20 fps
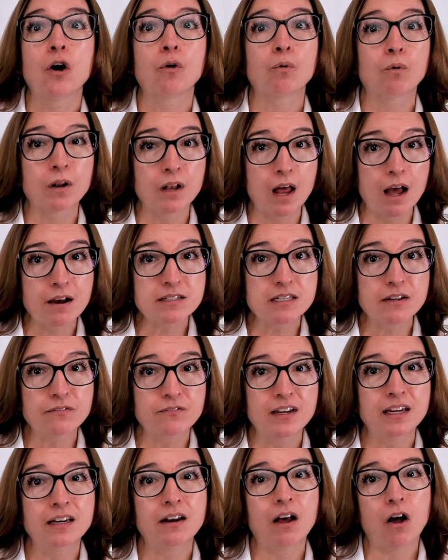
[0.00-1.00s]

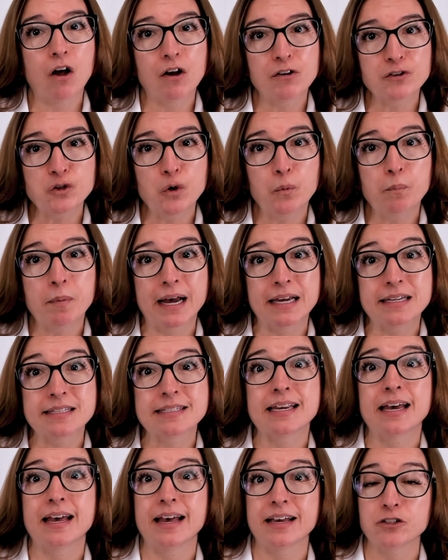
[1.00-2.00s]
raloxifene also binds
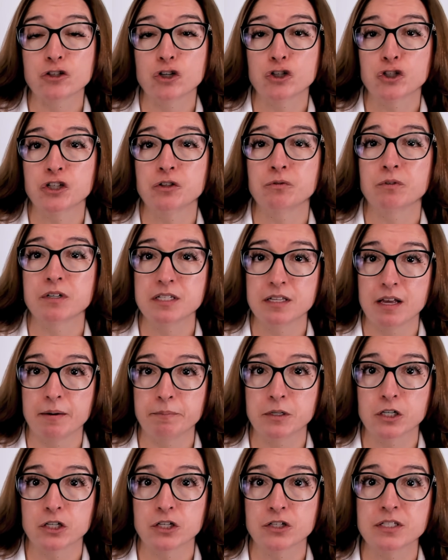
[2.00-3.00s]
to estrogen
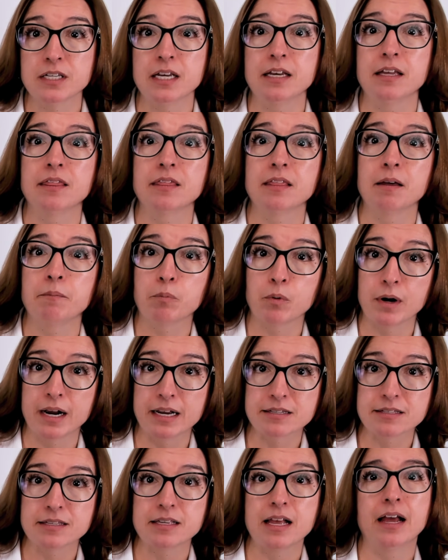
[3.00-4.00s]
receptors in the
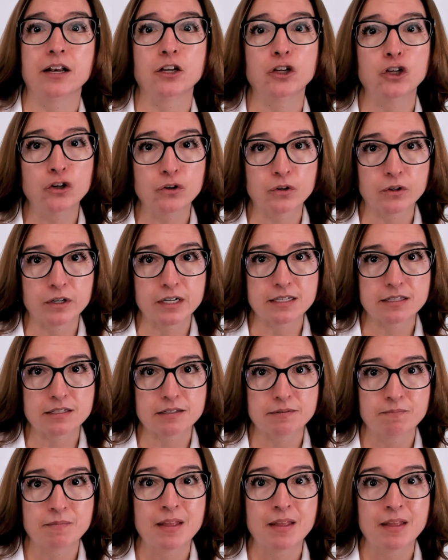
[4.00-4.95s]
breast and uterus.